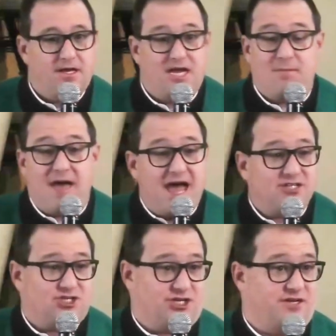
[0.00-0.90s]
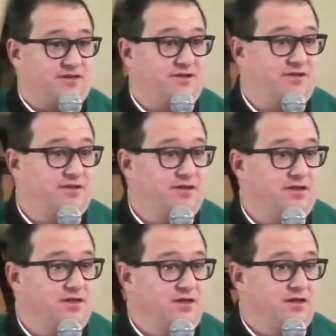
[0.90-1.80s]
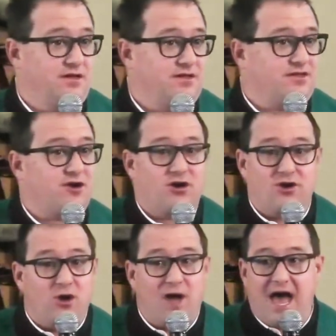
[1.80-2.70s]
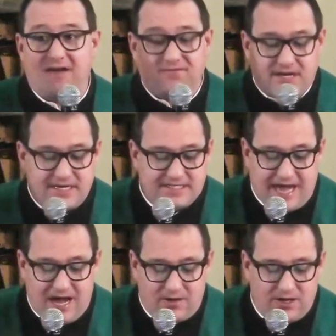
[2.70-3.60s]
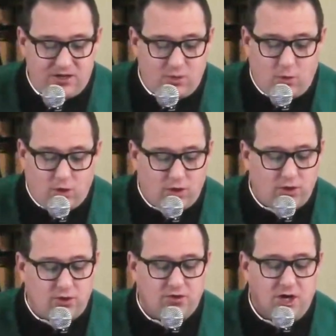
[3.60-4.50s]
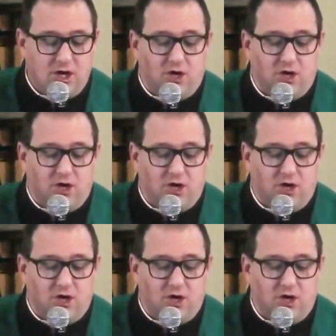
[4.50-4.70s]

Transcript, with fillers: Imagine that there are no advocates out in the world